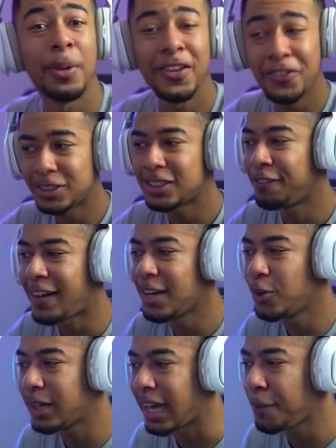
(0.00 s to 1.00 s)
believe it was the
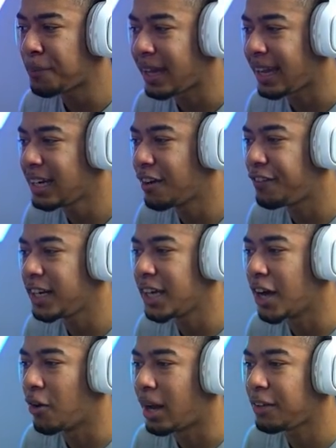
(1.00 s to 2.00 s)
final gameplay in the
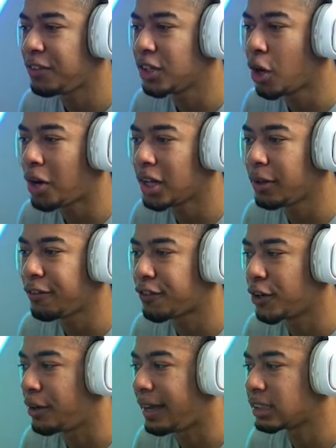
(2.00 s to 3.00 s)
video, and if you go all the way
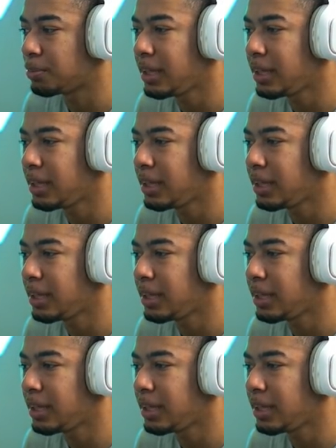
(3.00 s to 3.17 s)
through, it's